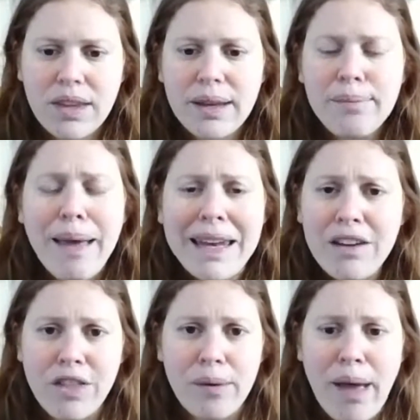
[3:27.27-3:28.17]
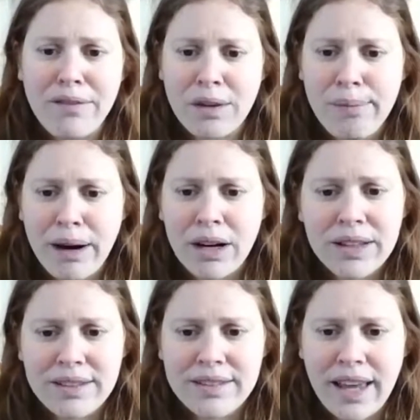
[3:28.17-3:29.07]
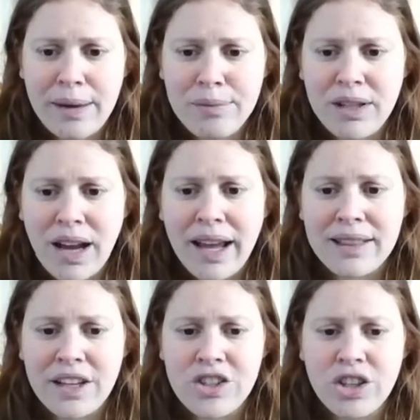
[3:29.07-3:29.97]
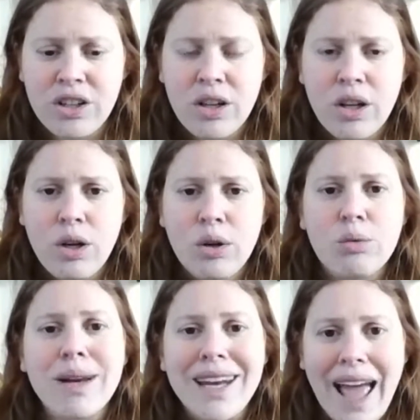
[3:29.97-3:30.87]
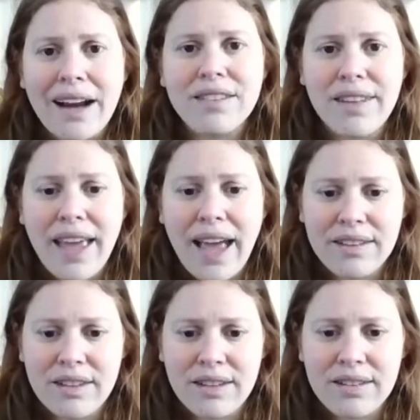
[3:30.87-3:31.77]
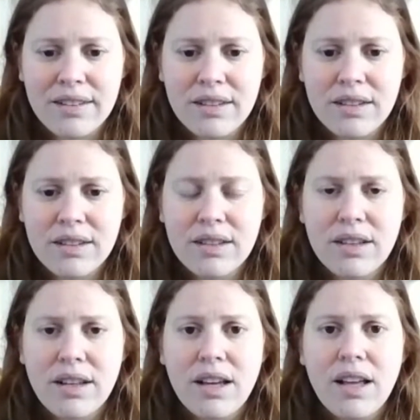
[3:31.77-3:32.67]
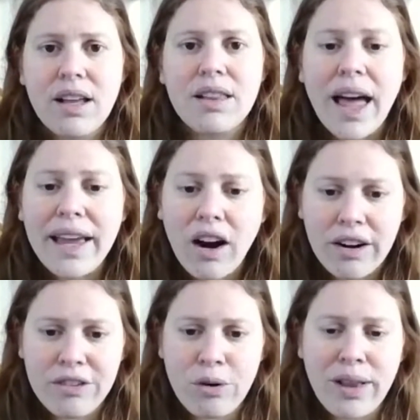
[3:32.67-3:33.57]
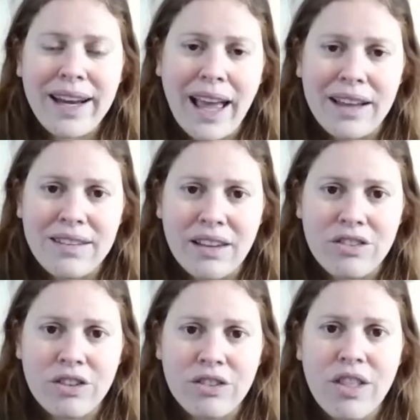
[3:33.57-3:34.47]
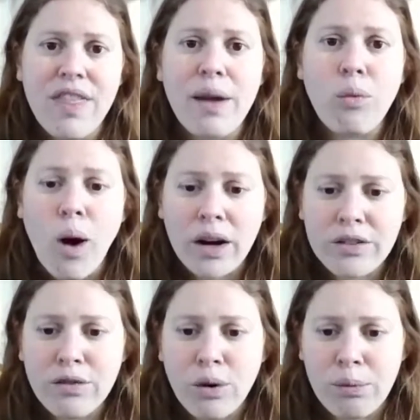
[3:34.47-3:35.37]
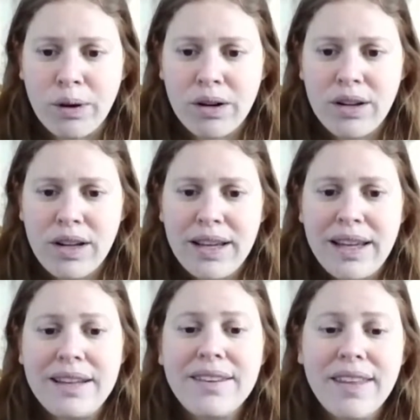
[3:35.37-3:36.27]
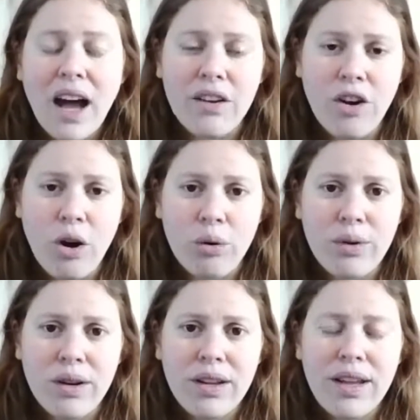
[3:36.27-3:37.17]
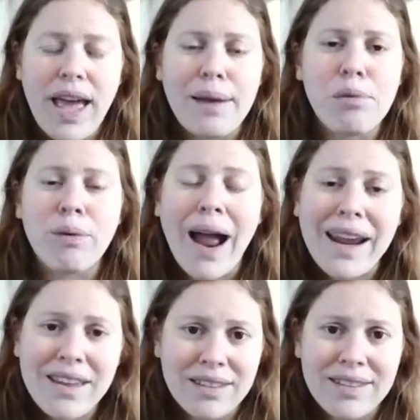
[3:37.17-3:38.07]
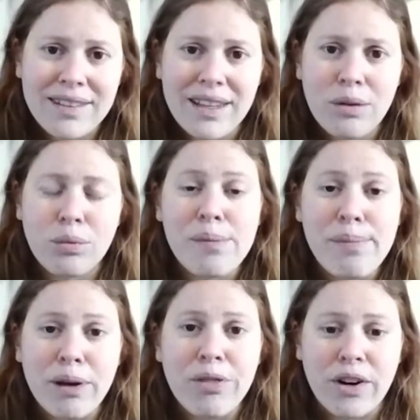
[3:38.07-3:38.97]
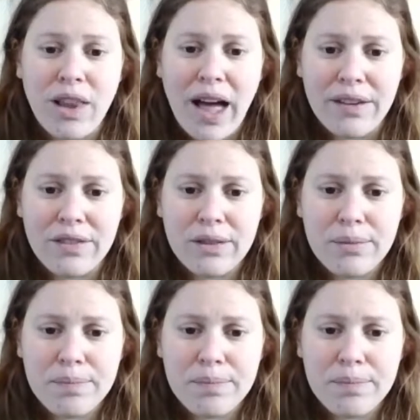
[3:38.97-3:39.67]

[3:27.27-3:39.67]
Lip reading: Many of them, having barely escaped annihilation, reenacted the Exodus. Like our Israelite ancestors, they walked forward into the unknown and miraculously rebuilt their lives.